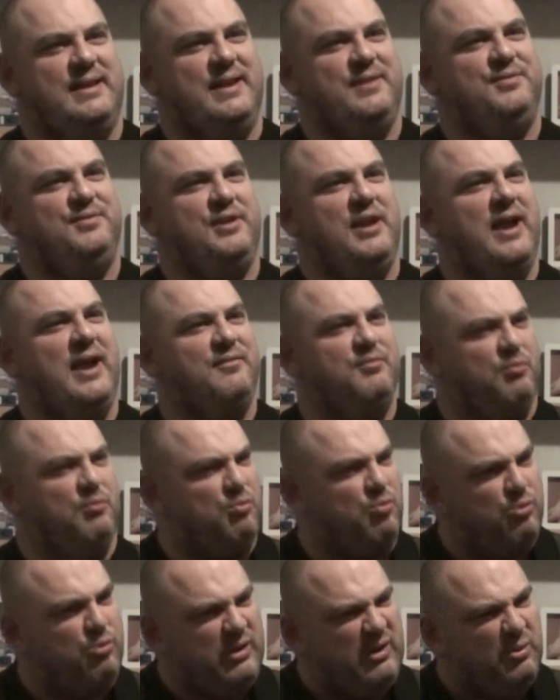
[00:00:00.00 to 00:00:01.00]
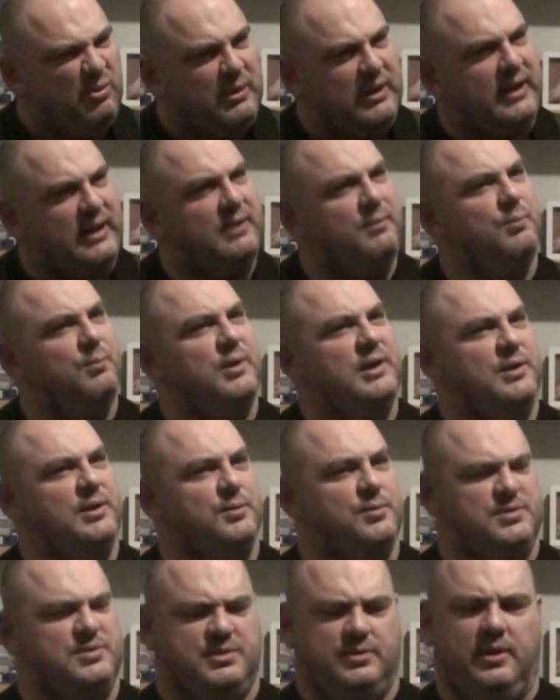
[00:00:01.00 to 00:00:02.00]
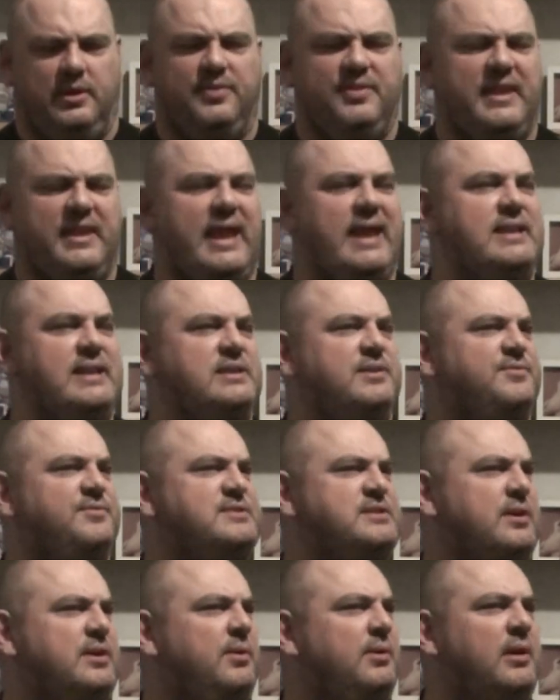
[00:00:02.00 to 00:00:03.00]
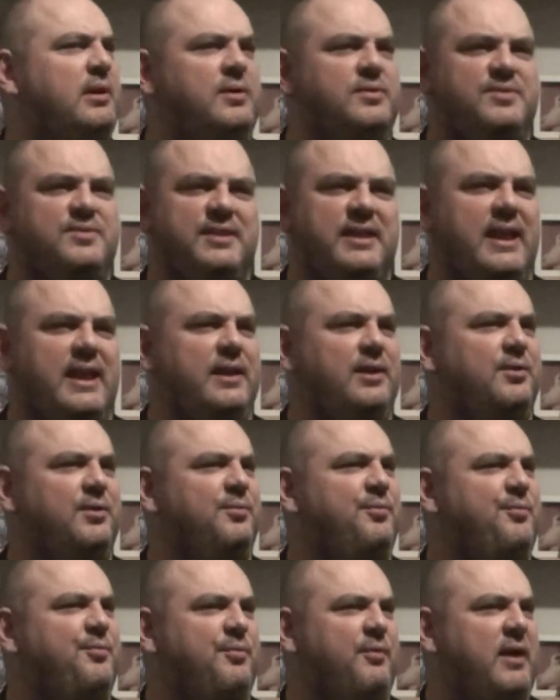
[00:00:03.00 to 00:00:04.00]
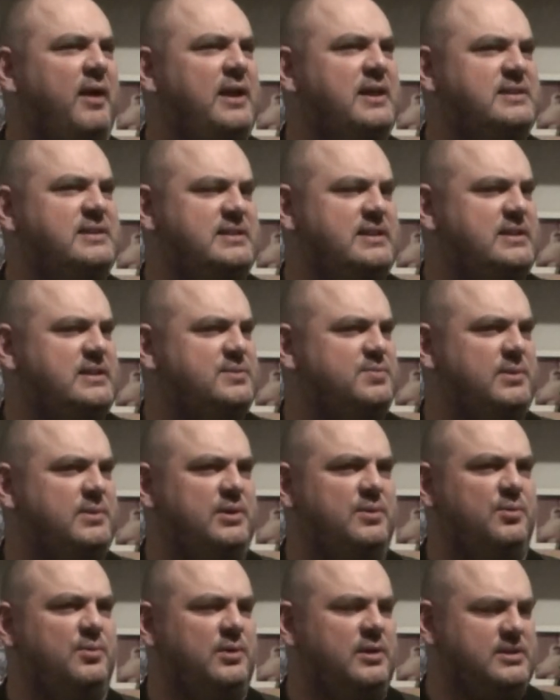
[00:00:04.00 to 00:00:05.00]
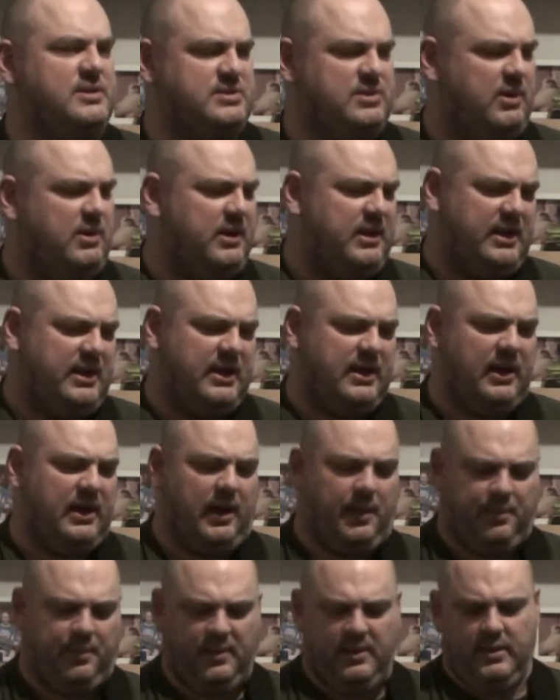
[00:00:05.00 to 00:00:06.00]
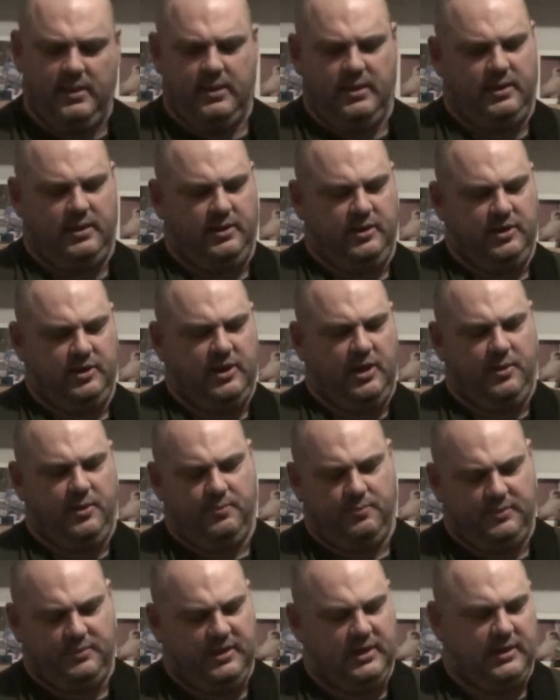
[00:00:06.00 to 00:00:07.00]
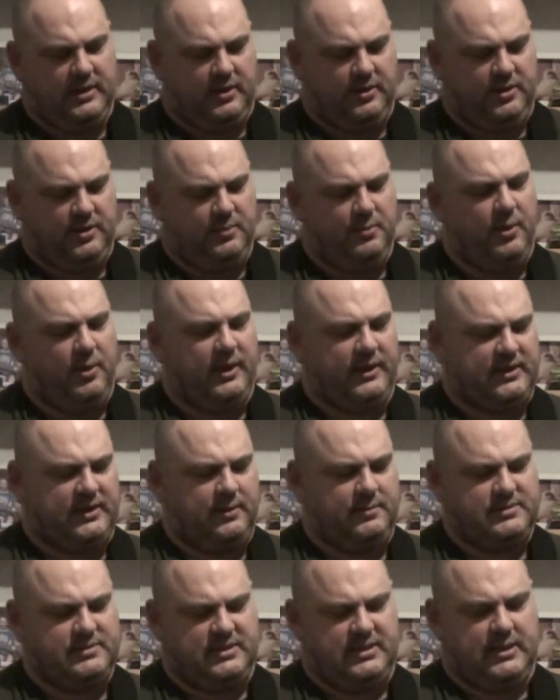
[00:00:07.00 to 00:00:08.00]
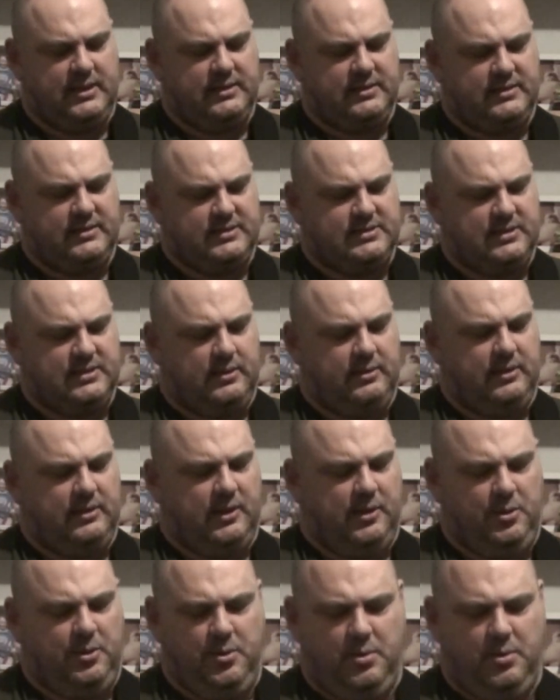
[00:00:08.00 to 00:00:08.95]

If you haven't reeled it in when you want to. At the end of solos, the end of phrases, when you want to tidy it up, you might come to the end of the solo.